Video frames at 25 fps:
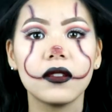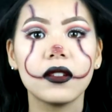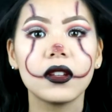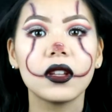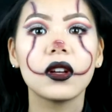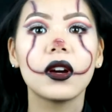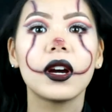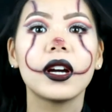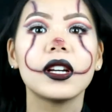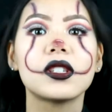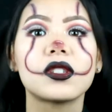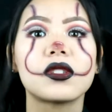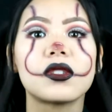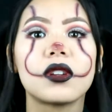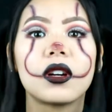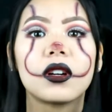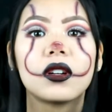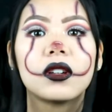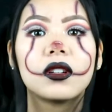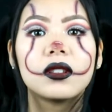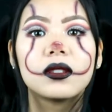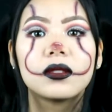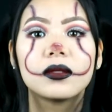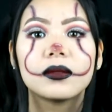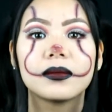Even though I
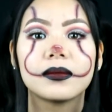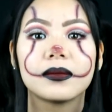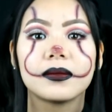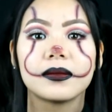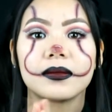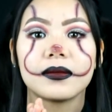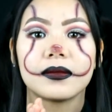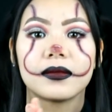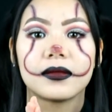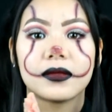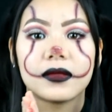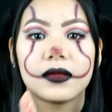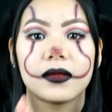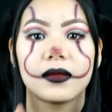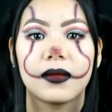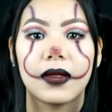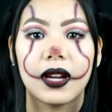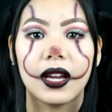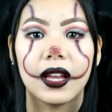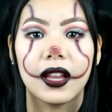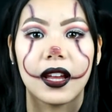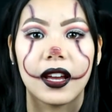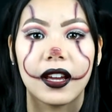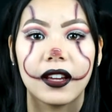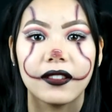struggled
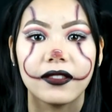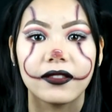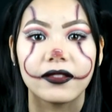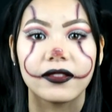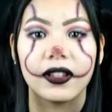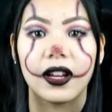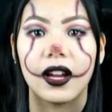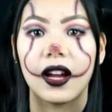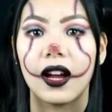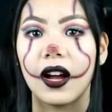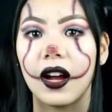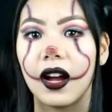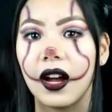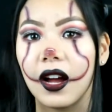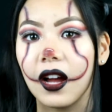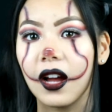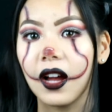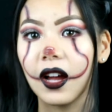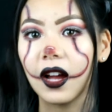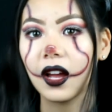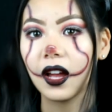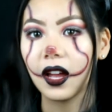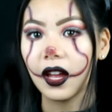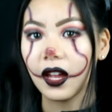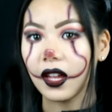my life,
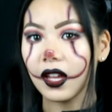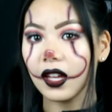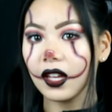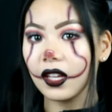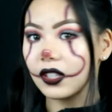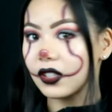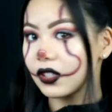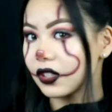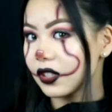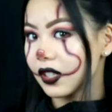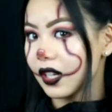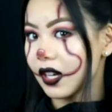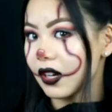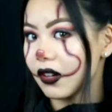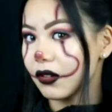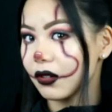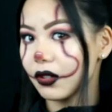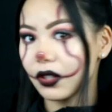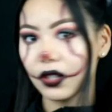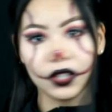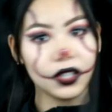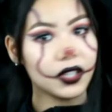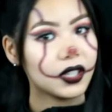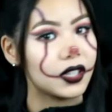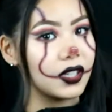it turned
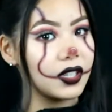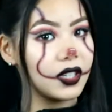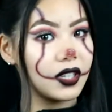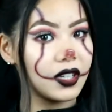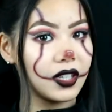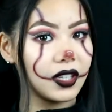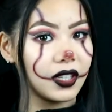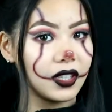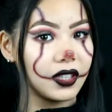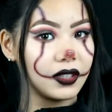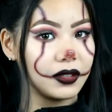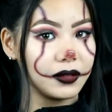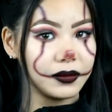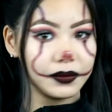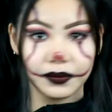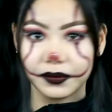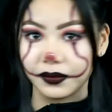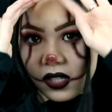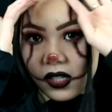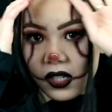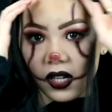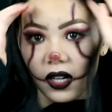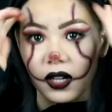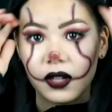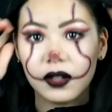out good.
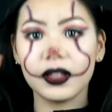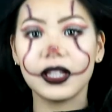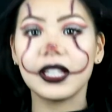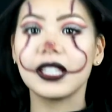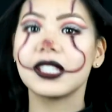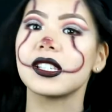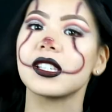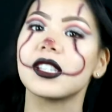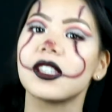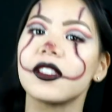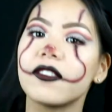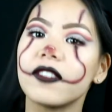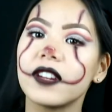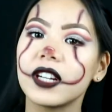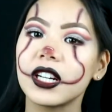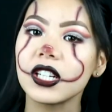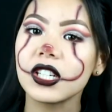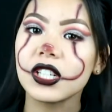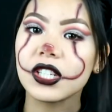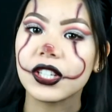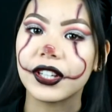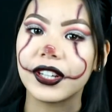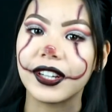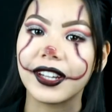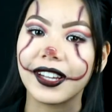So this is the
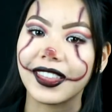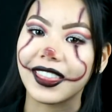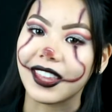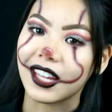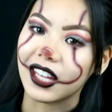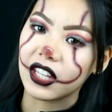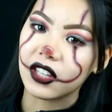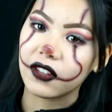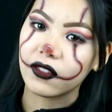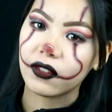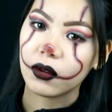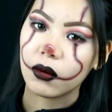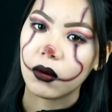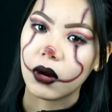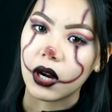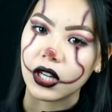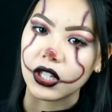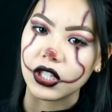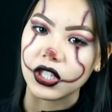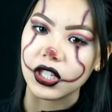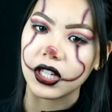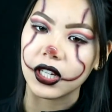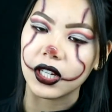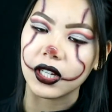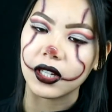finished look. Thank you for
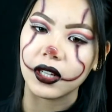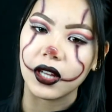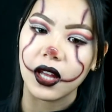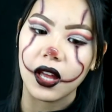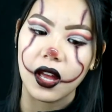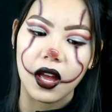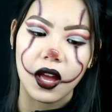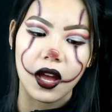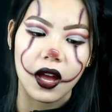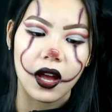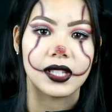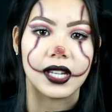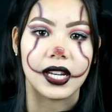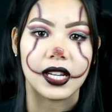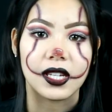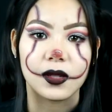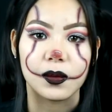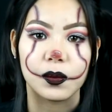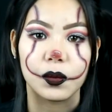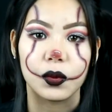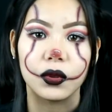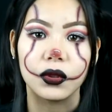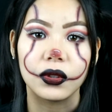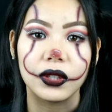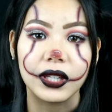watching. Stay
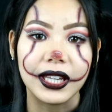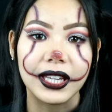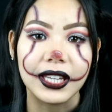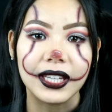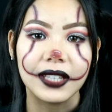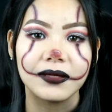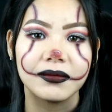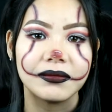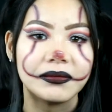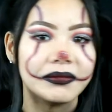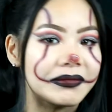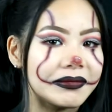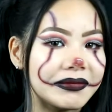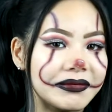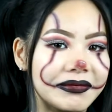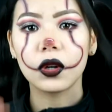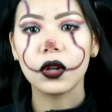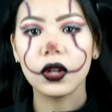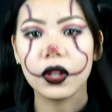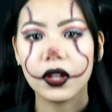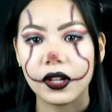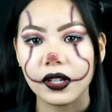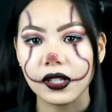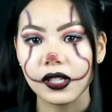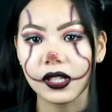spooky.
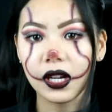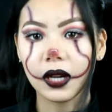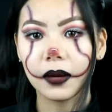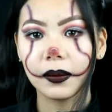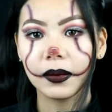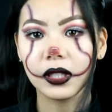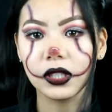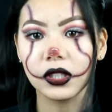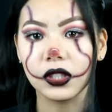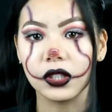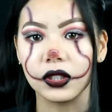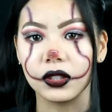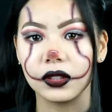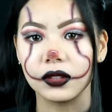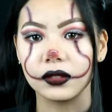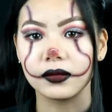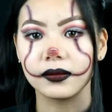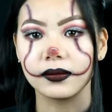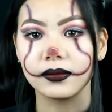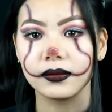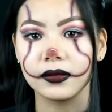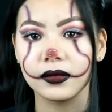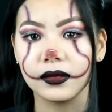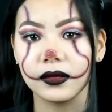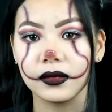More looks coming
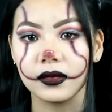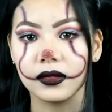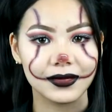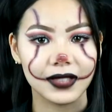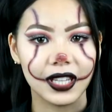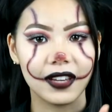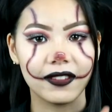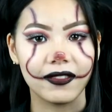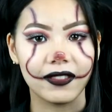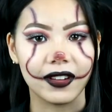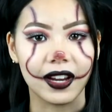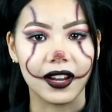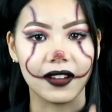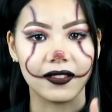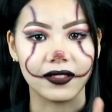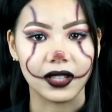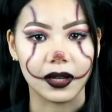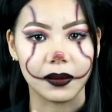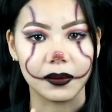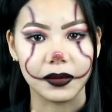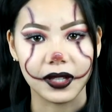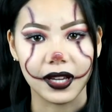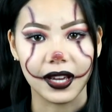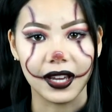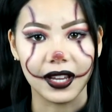soon if I have
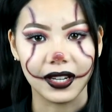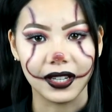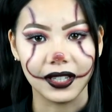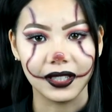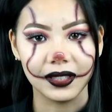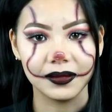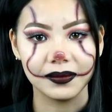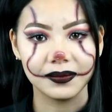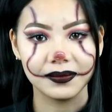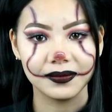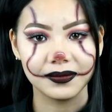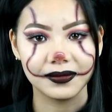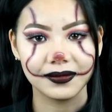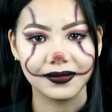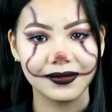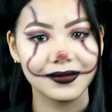time to edit.